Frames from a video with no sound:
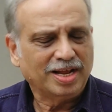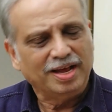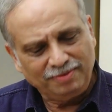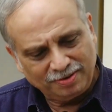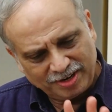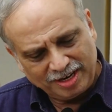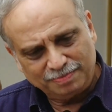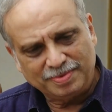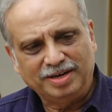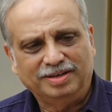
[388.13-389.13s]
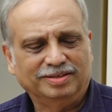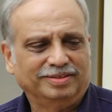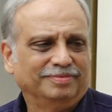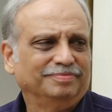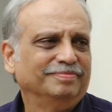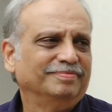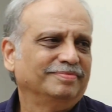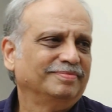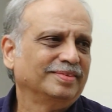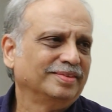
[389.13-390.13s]
I will wait my turn.
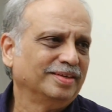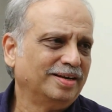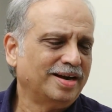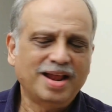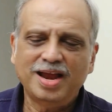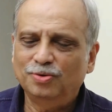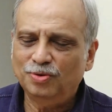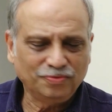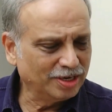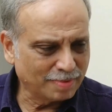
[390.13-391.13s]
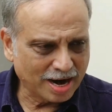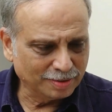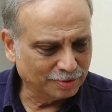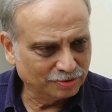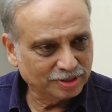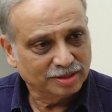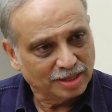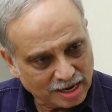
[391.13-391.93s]
And I don't feel bad about it.